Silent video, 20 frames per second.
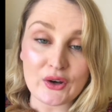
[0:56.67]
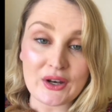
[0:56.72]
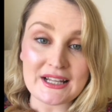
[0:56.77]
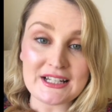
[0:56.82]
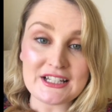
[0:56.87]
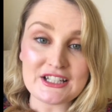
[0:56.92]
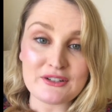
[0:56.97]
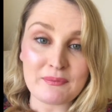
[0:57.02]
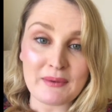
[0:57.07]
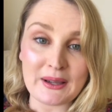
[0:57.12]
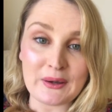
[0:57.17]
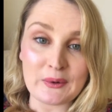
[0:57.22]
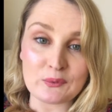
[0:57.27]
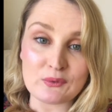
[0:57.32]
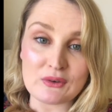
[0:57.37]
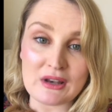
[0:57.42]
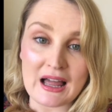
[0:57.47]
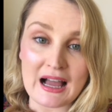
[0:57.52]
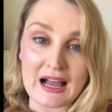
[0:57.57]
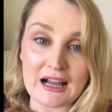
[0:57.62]
into my own
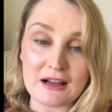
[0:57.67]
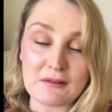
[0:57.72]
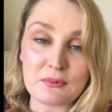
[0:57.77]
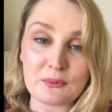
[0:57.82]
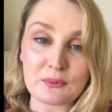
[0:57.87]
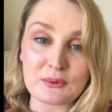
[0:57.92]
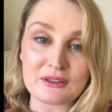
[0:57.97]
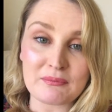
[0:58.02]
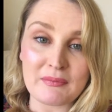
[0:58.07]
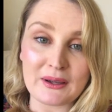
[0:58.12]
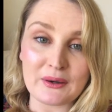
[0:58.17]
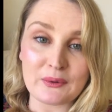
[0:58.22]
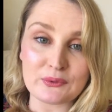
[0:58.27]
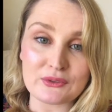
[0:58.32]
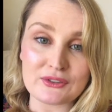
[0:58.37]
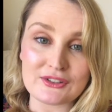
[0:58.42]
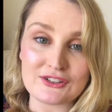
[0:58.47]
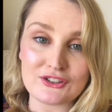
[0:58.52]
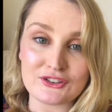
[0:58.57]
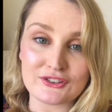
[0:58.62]
lab with my own
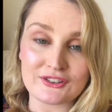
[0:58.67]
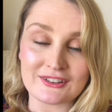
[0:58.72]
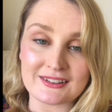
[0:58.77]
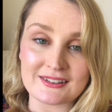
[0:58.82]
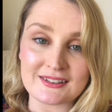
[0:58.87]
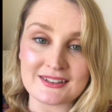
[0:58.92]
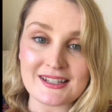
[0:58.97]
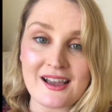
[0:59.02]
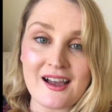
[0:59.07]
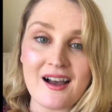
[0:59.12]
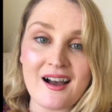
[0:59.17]
students,